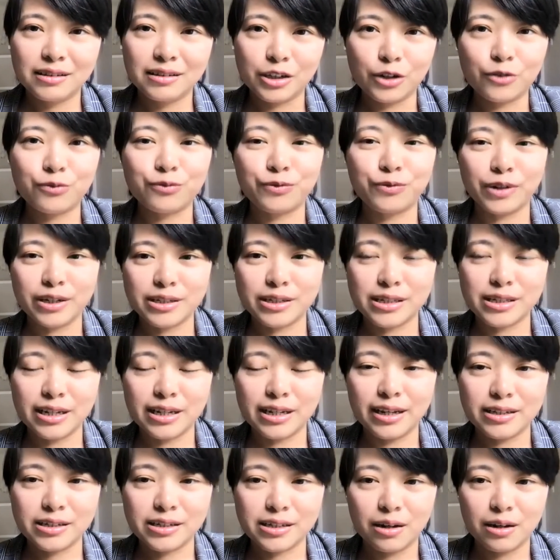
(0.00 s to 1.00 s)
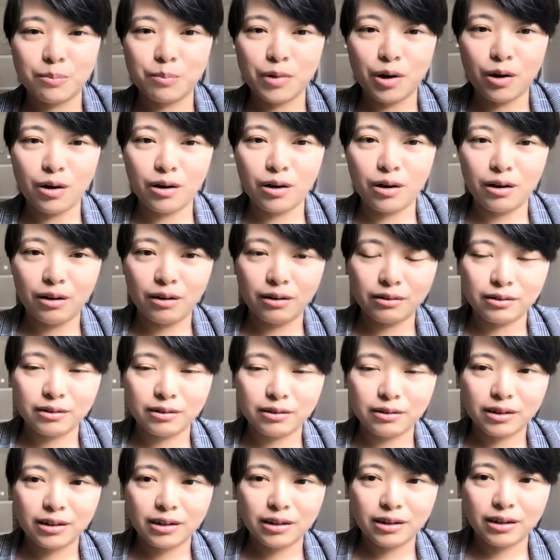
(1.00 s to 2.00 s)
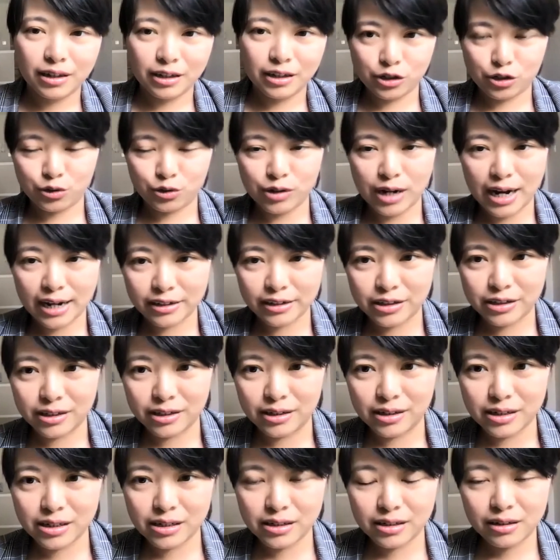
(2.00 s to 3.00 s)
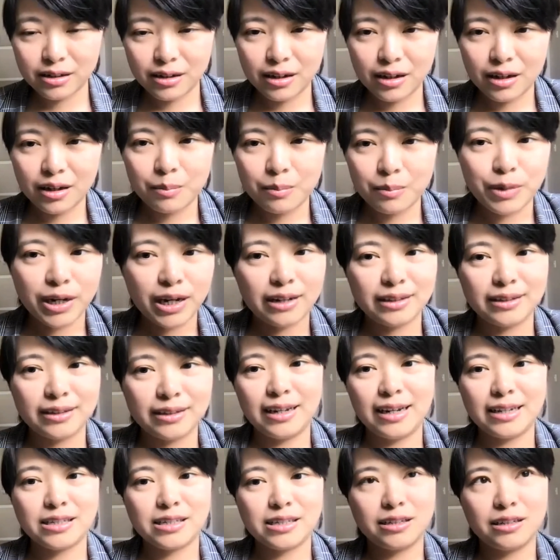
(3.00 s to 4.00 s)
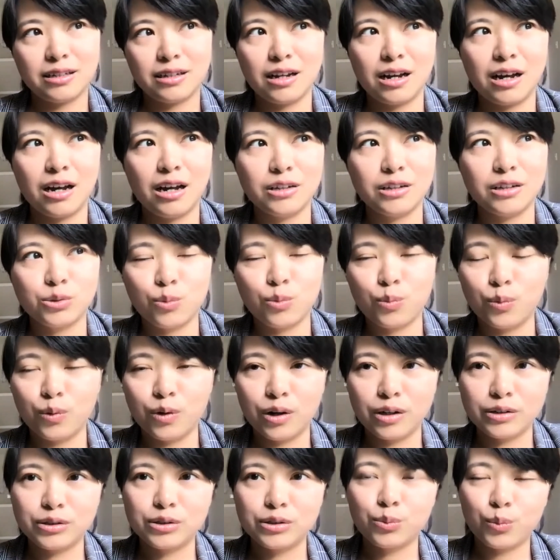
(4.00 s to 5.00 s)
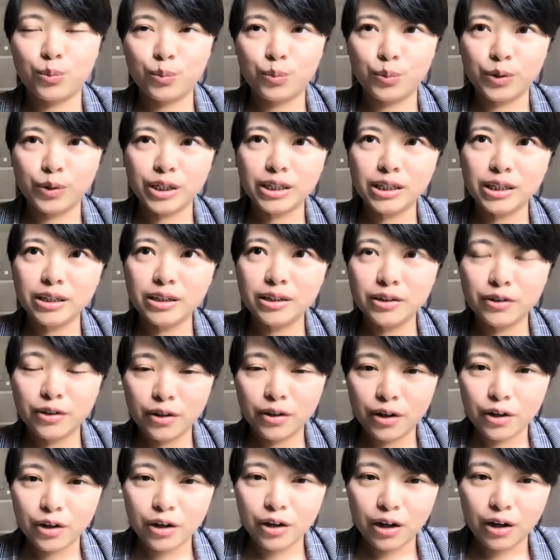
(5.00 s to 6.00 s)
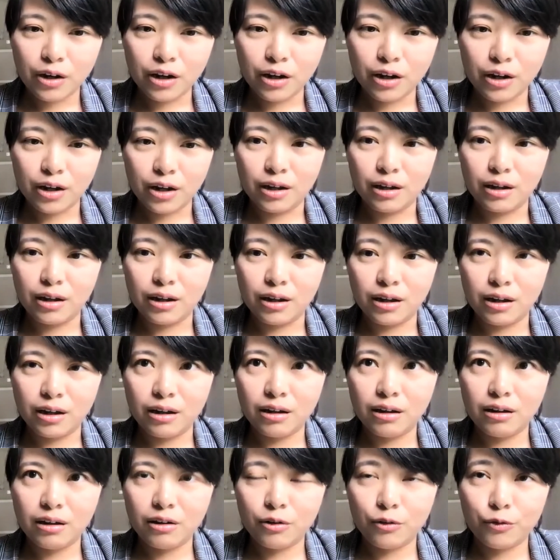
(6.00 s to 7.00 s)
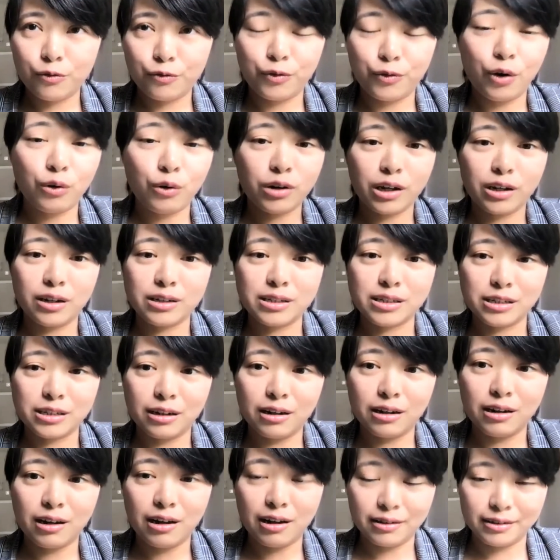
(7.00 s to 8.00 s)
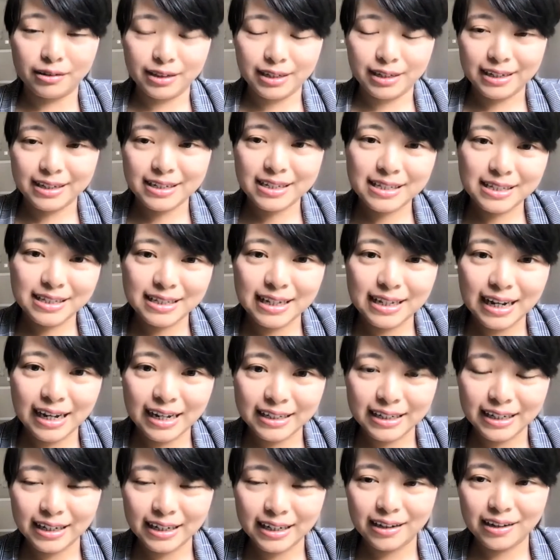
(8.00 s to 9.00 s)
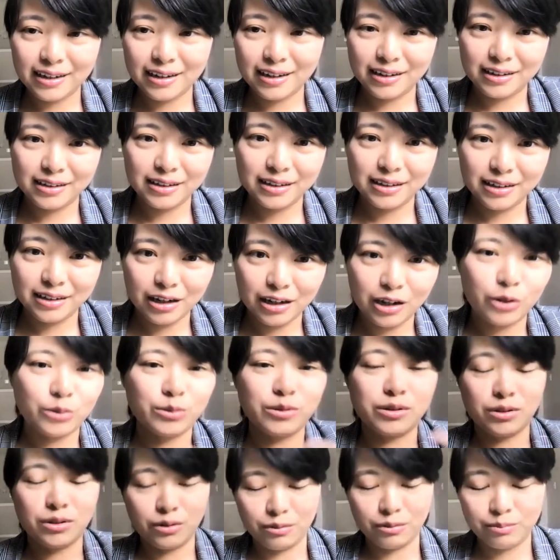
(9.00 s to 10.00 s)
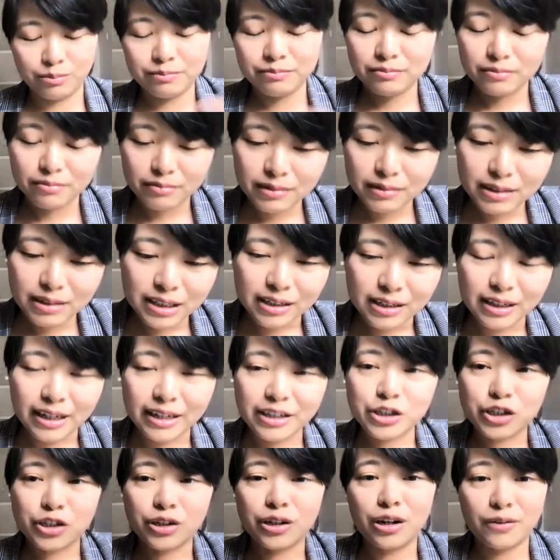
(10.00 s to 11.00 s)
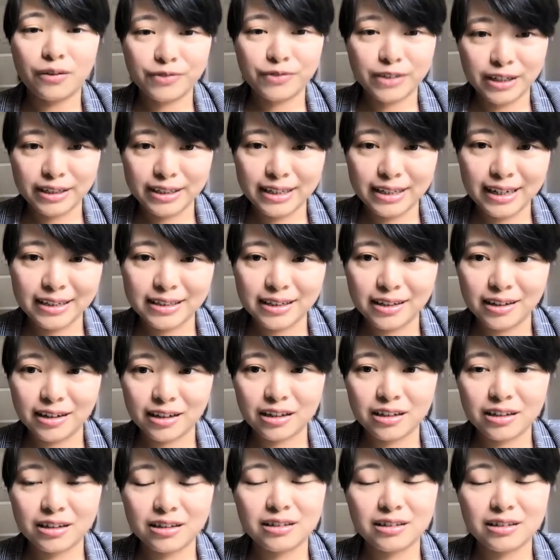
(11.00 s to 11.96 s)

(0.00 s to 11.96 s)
differences among instructors, but that's not what we uh, focused on this study and also the nature of the data